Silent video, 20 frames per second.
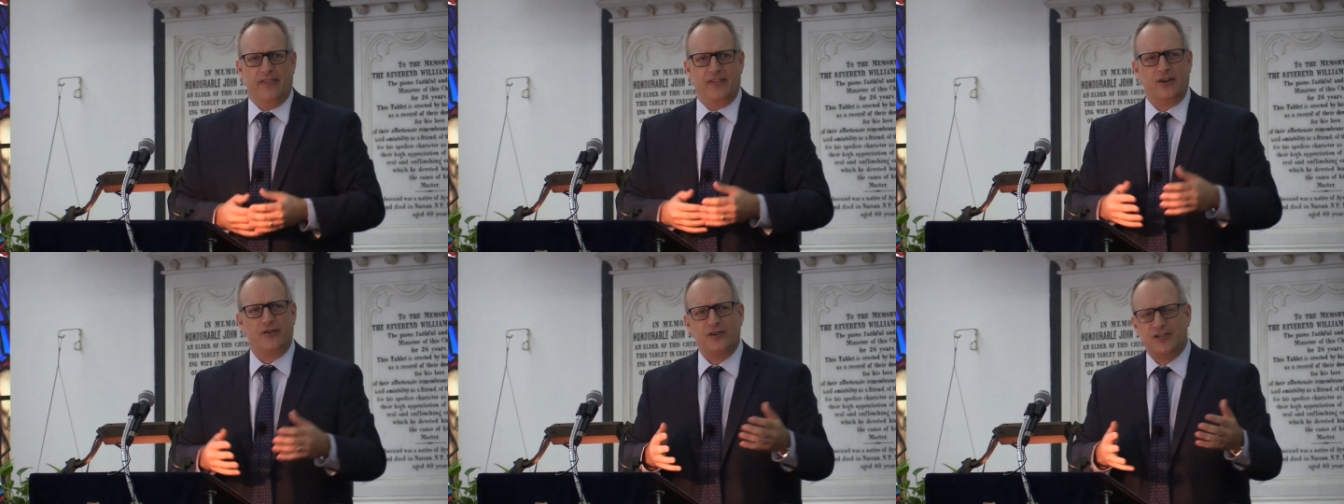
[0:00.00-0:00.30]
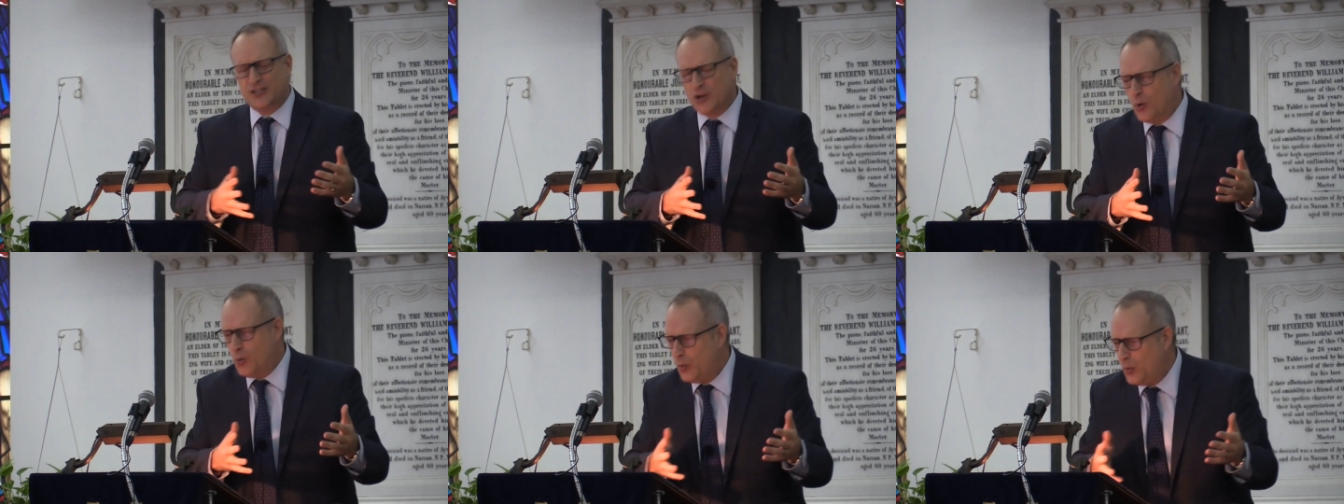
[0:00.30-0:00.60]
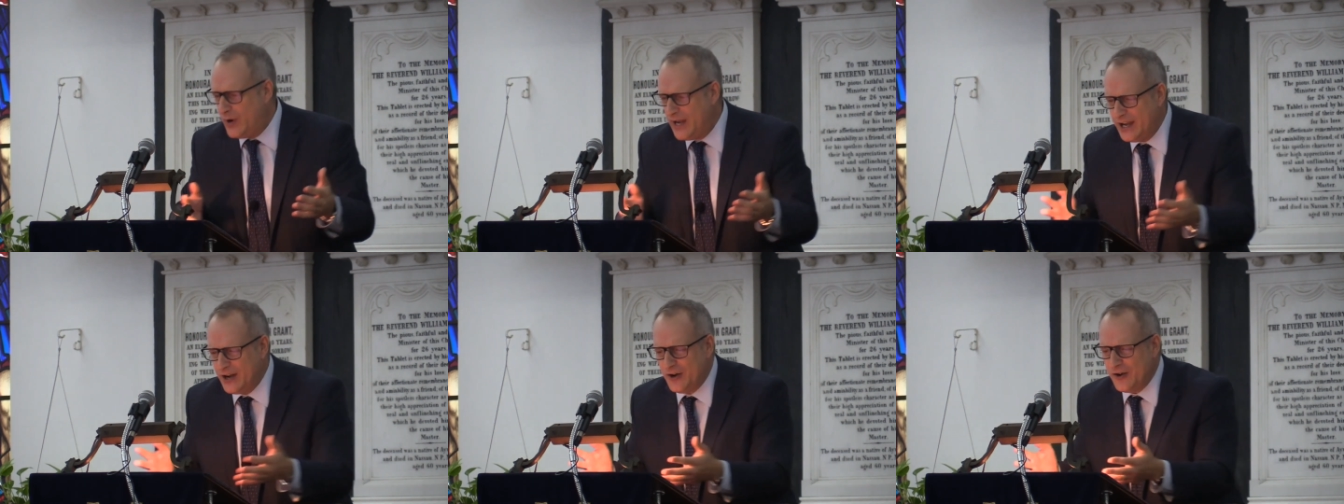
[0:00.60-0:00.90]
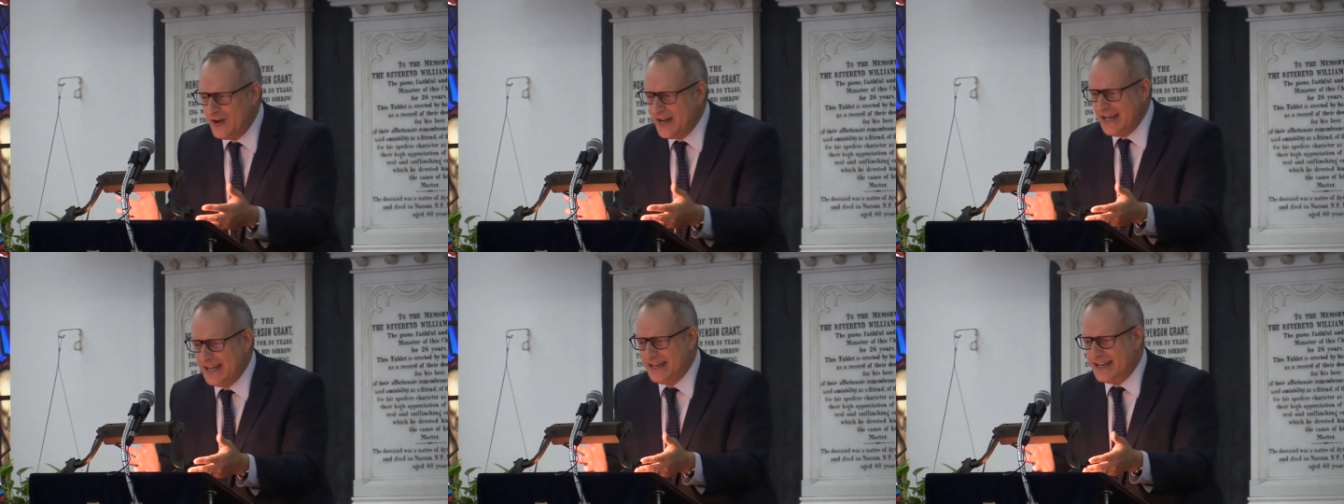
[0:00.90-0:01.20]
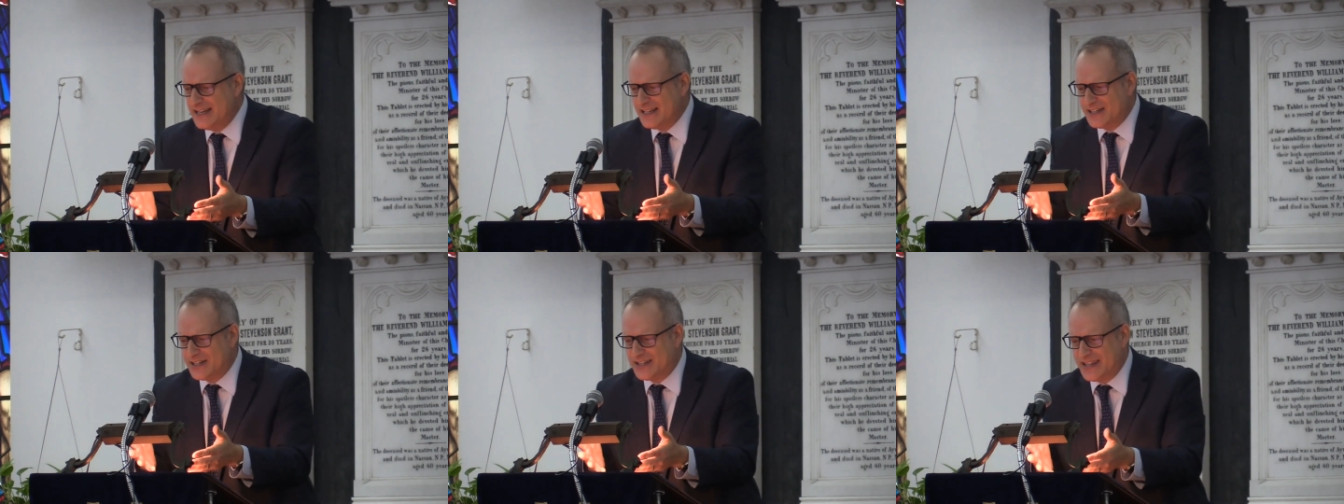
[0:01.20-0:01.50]
There is a
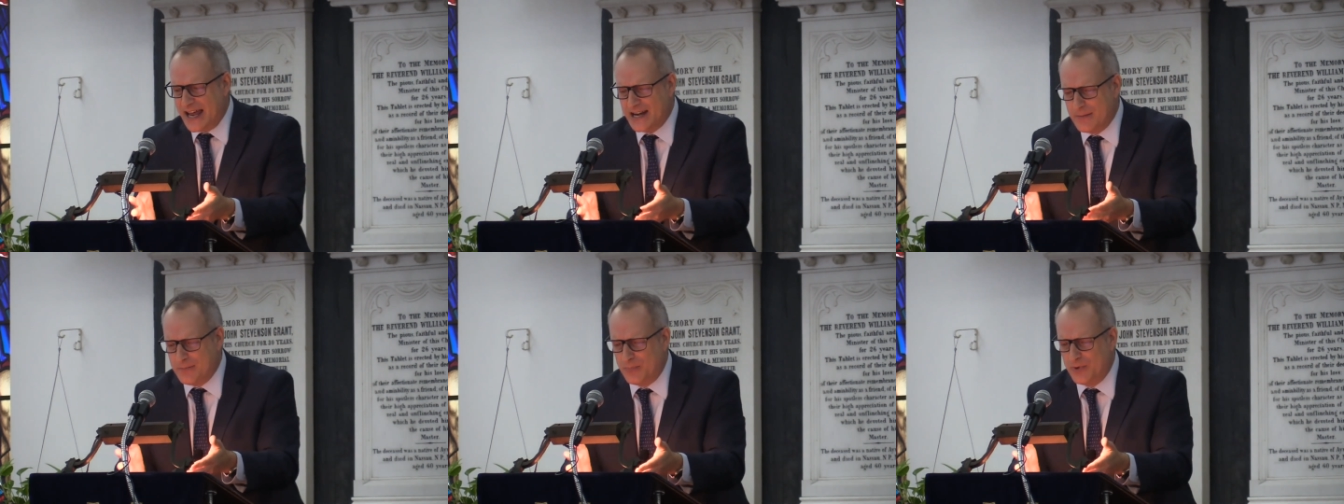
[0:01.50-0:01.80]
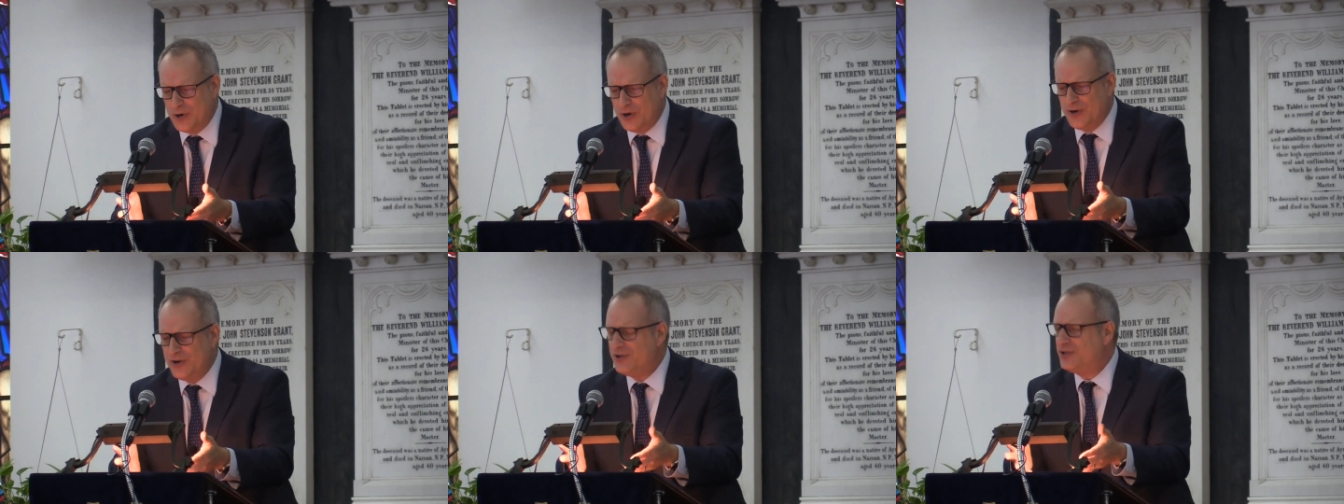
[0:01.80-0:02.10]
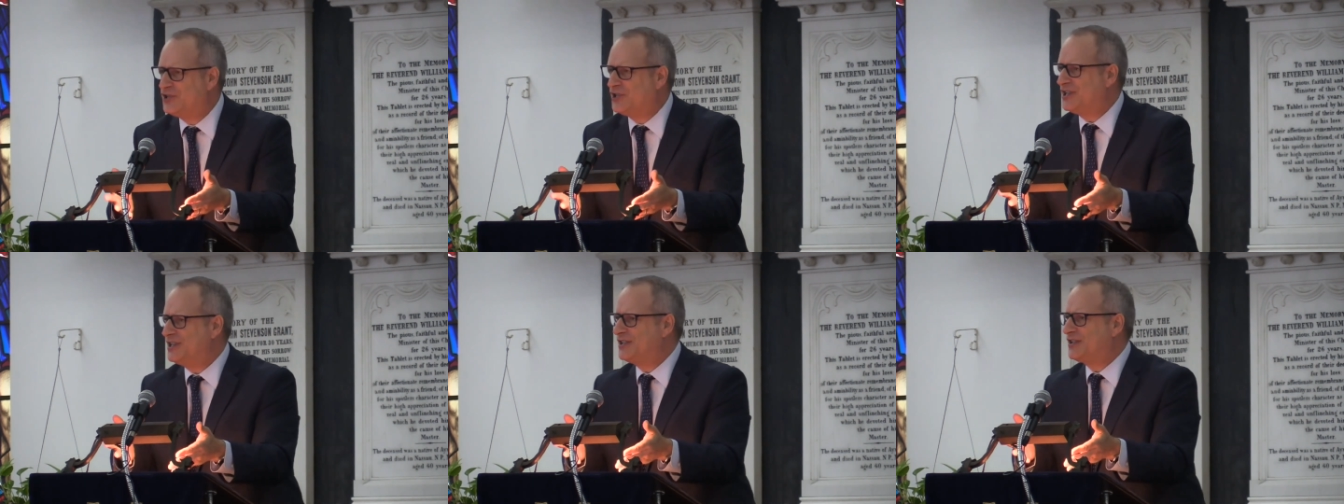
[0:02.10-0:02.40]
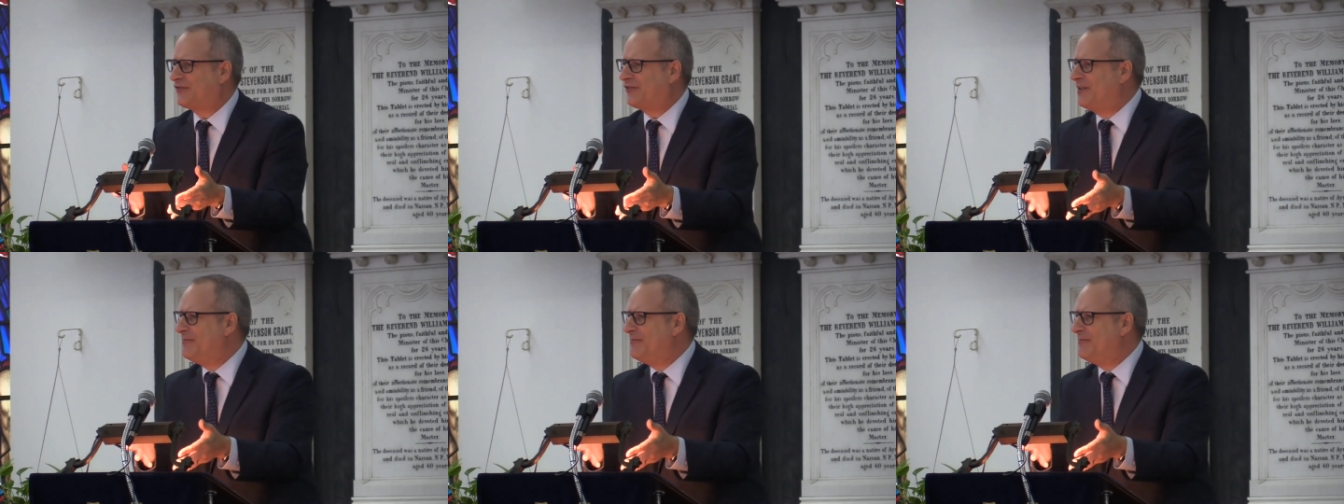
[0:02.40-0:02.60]
weariness that emerges